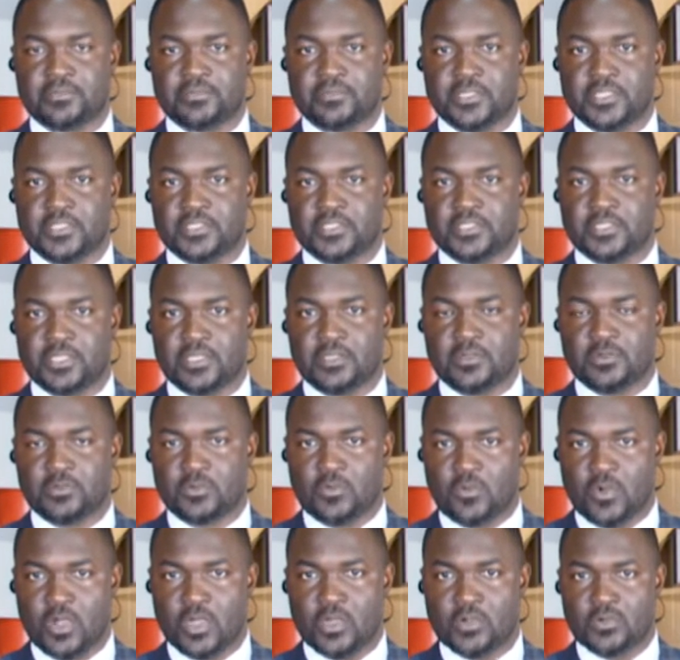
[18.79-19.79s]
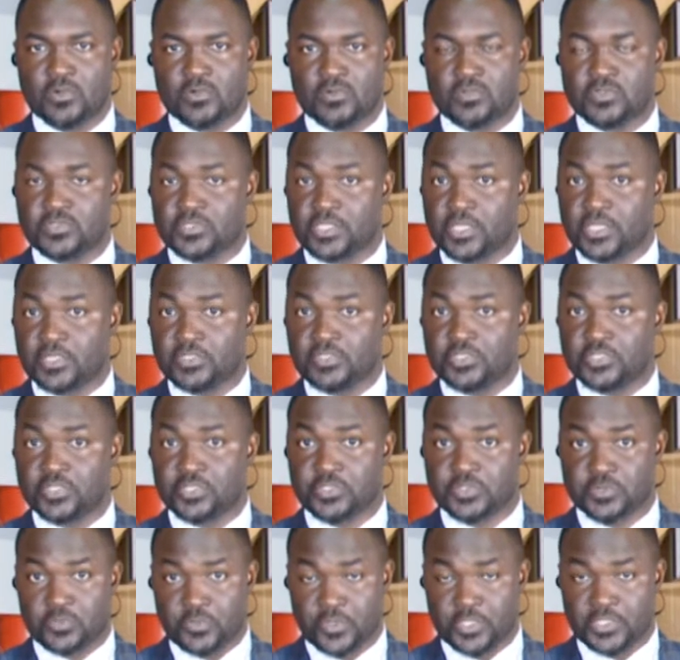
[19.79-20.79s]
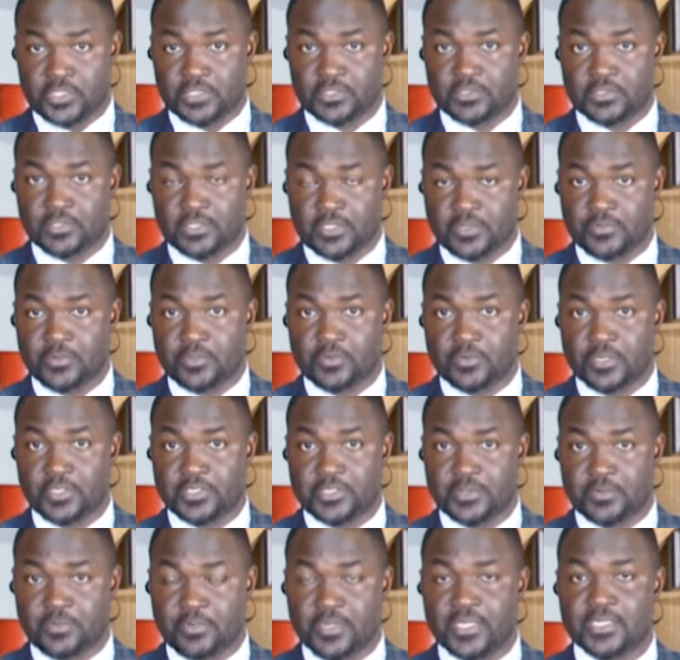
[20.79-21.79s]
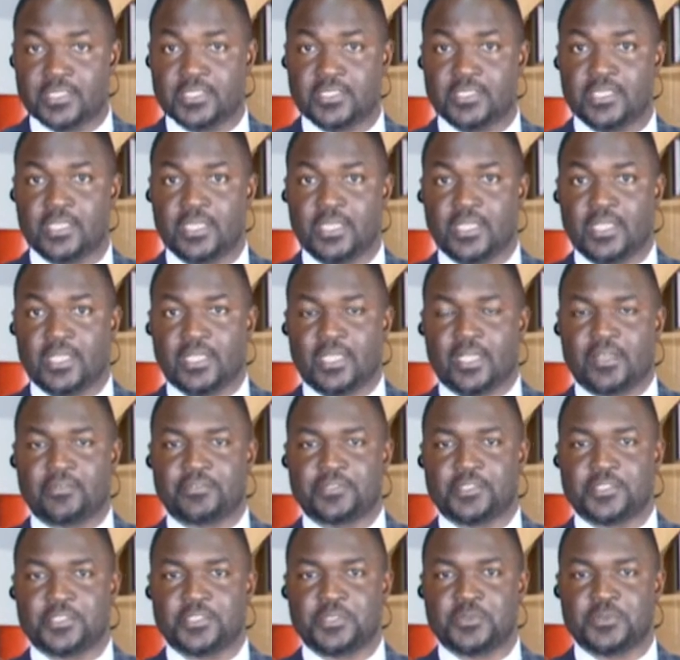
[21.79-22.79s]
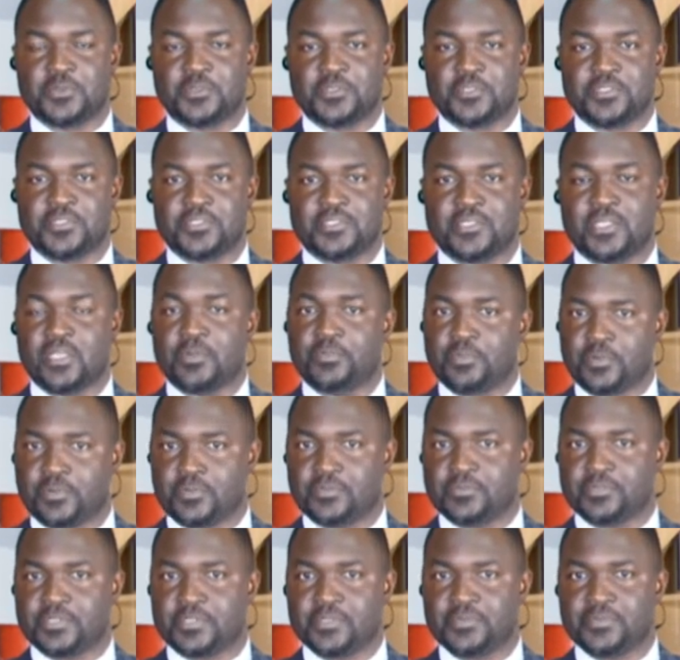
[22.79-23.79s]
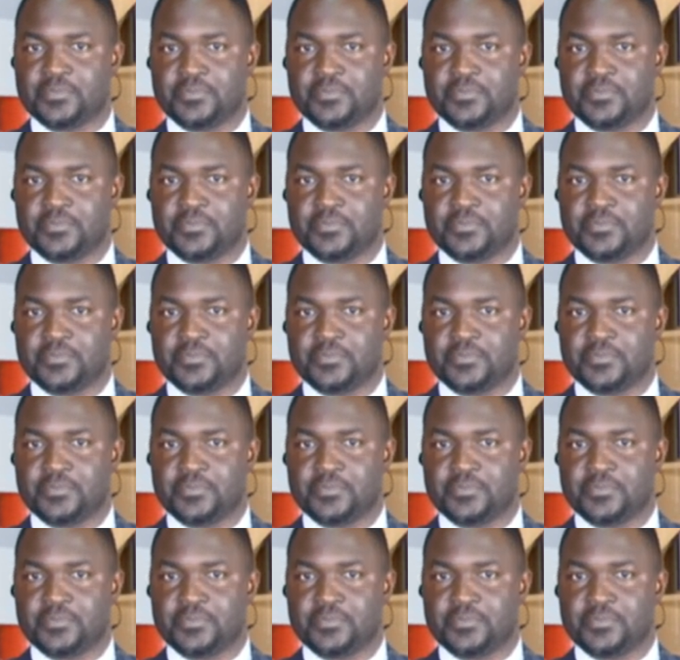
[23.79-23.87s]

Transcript: Ms. Lukwago said she's quitting the Democratic Party after she was approved.